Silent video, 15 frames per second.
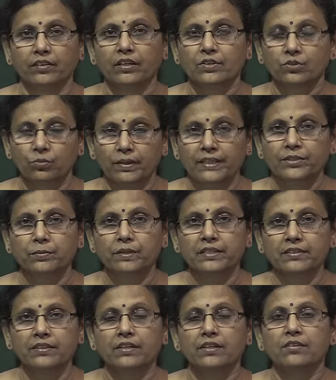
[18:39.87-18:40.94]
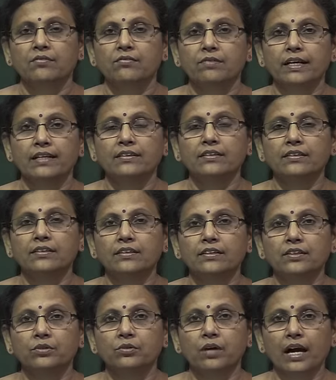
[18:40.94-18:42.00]
So, which means when
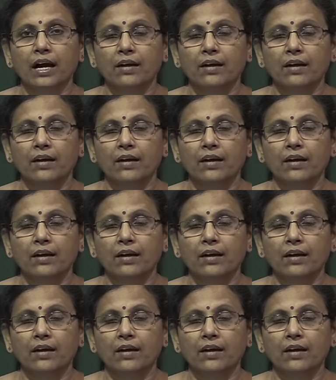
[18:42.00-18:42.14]
your